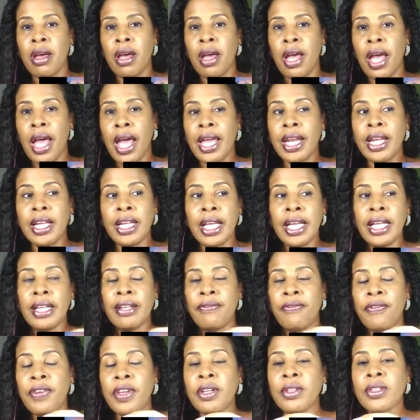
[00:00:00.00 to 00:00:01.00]
And
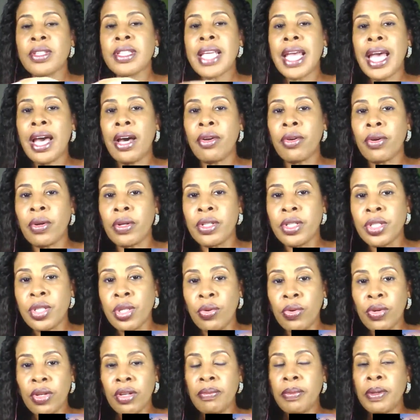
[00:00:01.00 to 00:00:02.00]
it feels
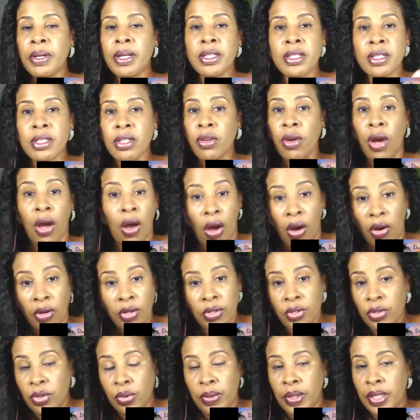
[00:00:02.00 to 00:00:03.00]
counterintuitive, because all
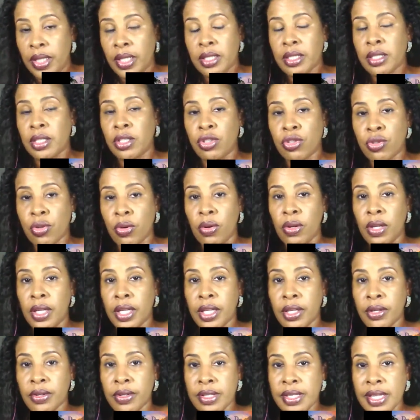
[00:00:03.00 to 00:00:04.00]
you're doing is controlling
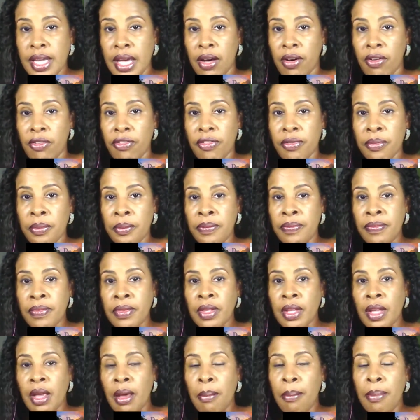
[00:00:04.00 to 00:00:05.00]
yourself.
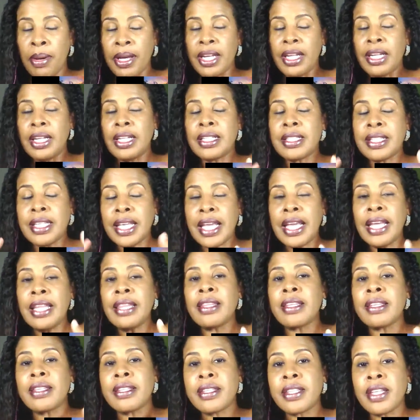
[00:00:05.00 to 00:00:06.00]
But it is in
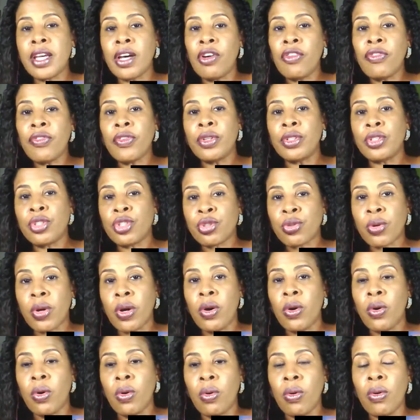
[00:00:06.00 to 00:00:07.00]
the
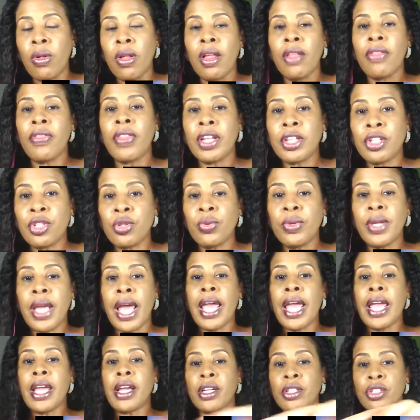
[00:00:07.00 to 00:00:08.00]
self-control that you
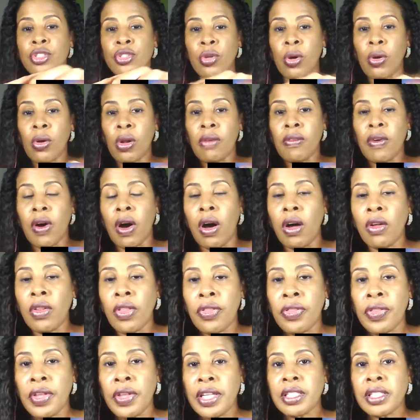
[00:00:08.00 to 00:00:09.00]
gain control over all the
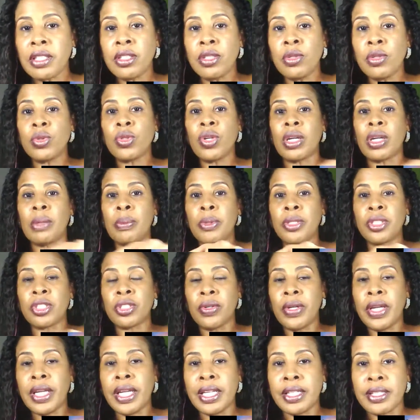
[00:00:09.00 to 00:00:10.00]
things that you were trying to put your
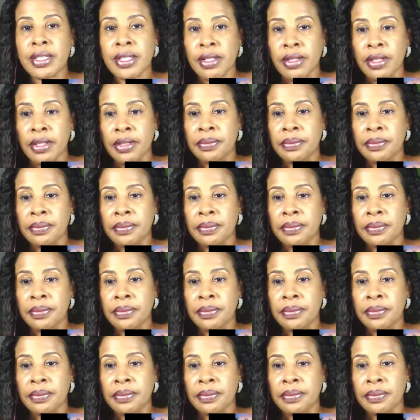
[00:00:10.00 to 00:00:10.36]
hands on.